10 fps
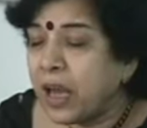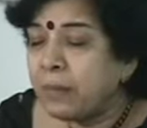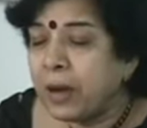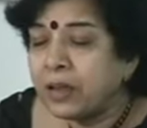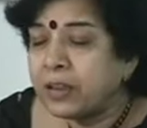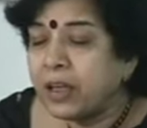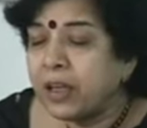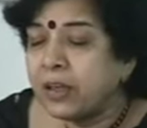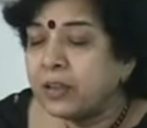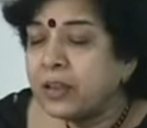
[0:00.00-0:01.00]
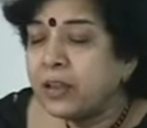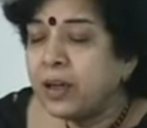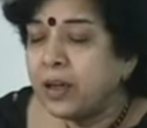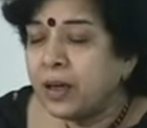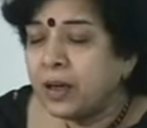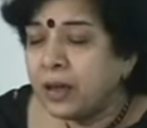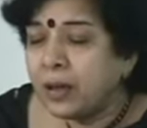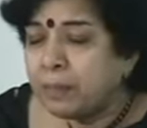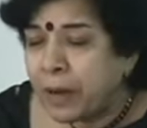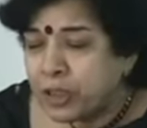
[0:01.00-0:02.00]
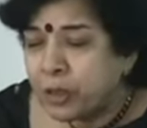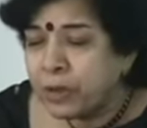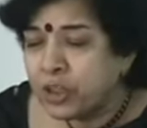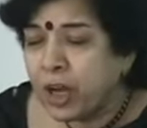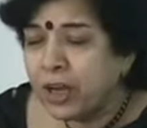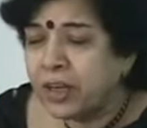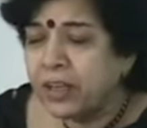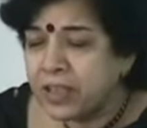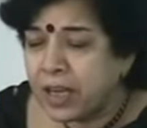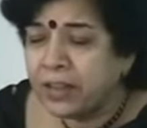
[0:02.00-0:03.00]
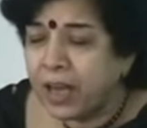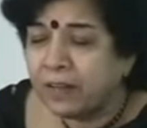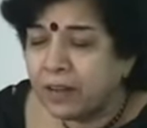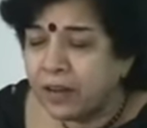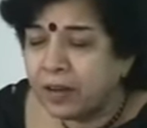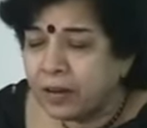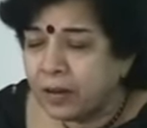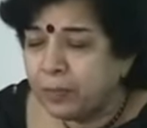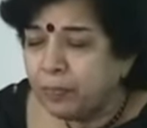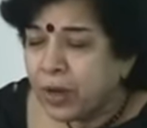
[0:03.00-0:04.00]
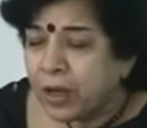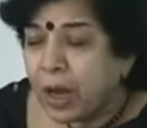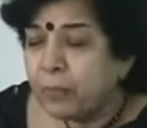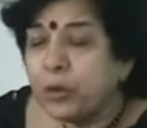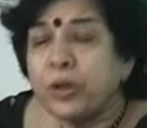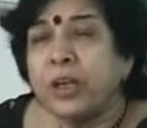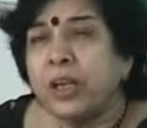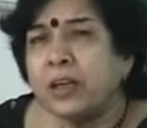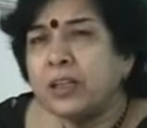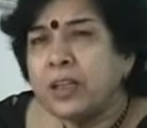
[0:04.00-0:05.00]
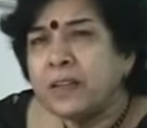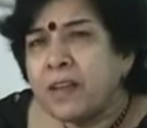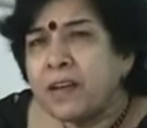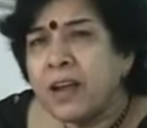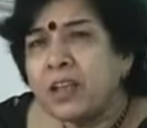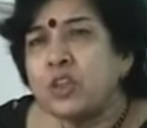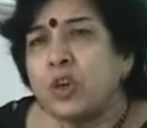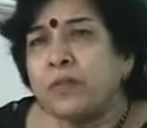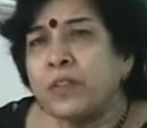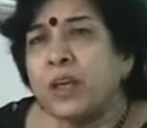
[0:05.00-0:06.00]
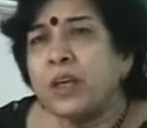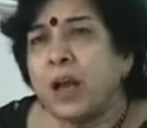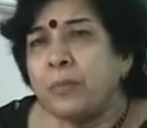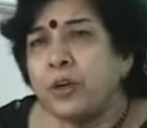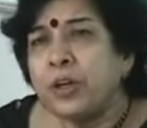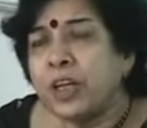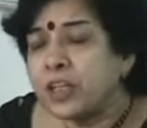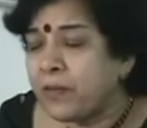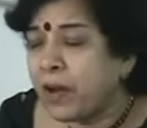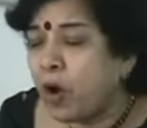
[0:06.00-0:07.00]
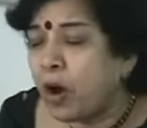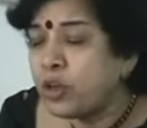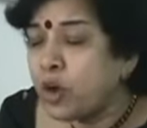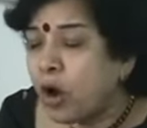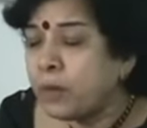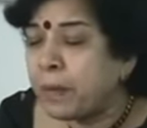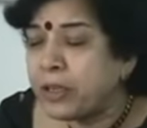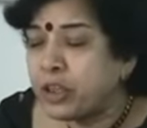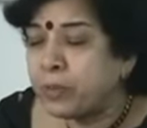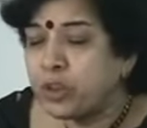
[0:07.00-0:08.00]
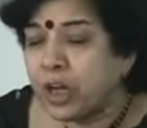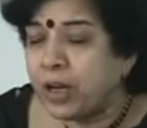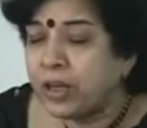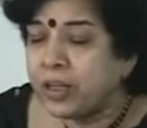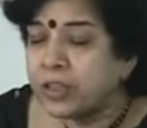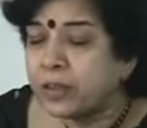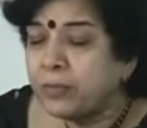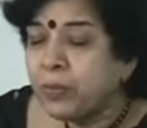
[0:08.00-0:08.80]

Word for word: among the uh, and the other uh, community. The rest of the communities were called non-Panchamshalis.